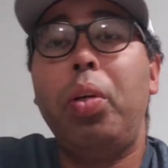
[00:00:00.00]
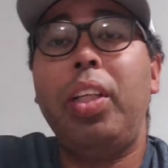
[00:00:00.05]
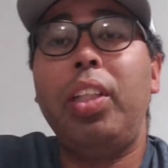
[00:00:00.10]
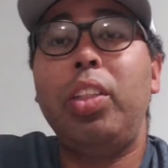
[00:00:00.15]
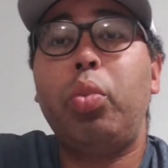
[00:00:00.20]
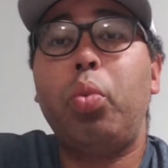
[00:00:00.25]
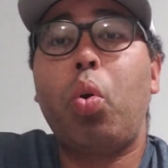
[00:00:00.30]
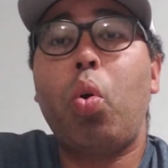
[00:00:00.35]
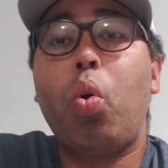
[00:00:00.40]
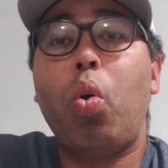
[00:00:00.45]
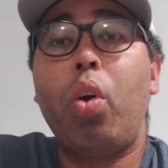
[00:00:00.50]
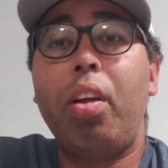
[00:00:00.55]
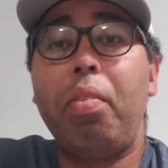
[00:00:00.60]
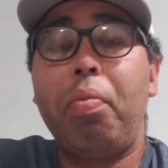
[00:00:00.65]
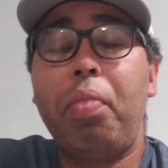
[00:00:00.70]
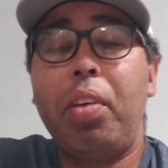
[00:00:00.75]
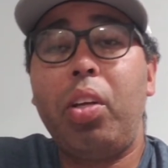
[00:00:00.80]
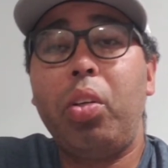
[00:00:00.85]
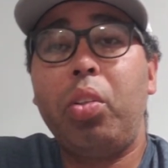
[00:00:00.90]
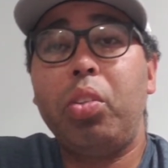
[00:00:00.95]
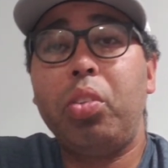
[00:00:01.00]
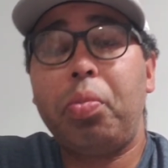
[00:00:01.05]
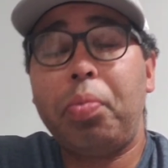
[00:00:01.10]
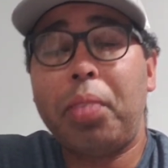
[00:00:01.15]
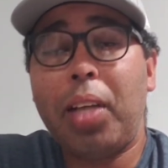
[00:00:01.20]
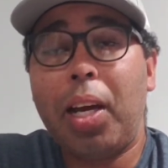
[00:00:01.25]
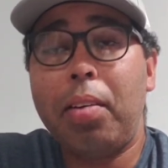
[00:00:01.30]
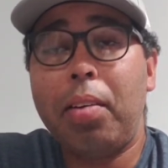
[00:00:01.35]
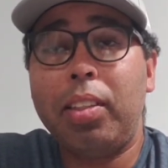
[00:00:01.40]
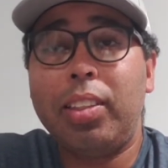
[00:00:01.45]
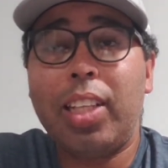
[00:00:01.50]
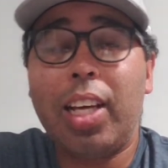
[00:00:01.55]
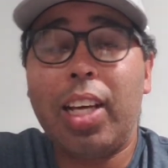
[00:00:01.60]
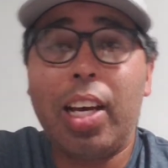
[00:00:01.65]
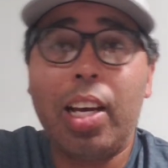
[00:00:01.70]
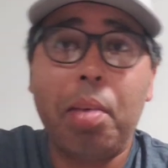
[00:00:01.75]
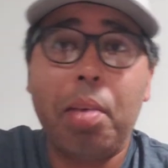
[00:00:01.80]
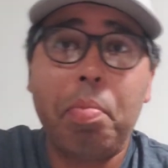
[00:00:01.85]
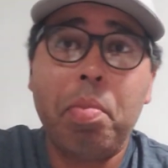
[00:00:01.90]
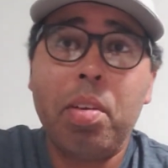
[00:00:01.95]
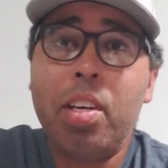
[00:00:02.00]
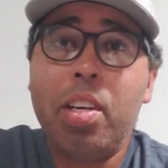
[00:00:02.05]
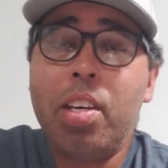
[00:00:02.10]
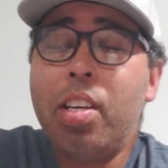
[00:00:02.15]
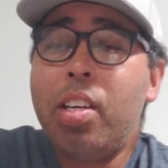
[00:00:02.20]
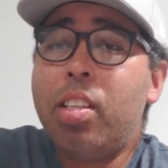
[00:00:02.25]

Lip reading: these recorded videos from time to time,